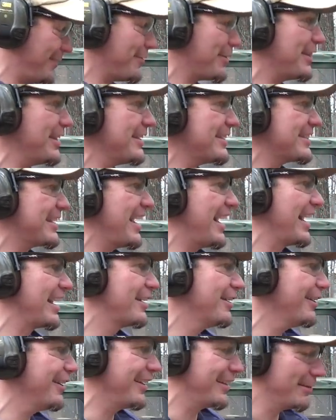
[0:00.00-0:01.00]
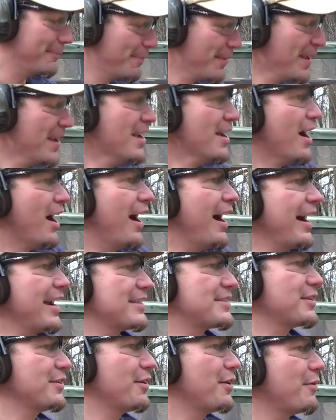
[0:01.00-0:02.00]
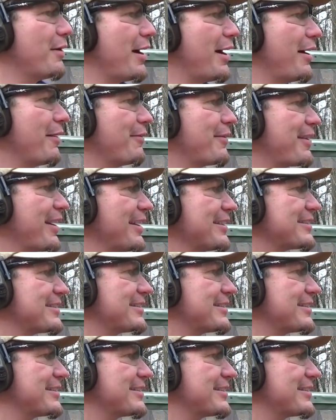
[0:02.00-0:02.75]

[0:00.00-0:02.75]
it with this guy. Good. All right, so we've got